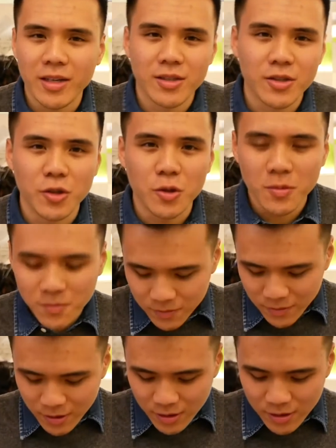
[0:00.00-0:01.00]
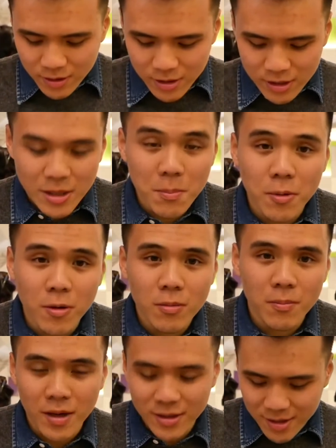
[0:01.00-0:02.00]
stew. Simple,
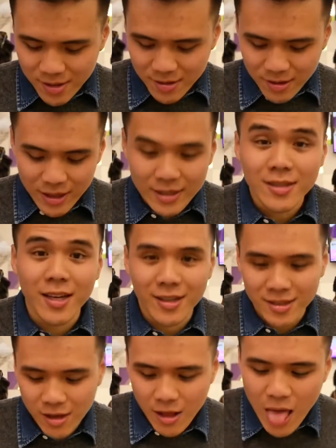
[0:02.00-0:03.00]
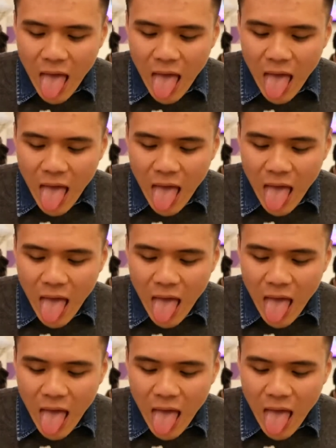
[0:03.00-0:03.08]
but let's taste it.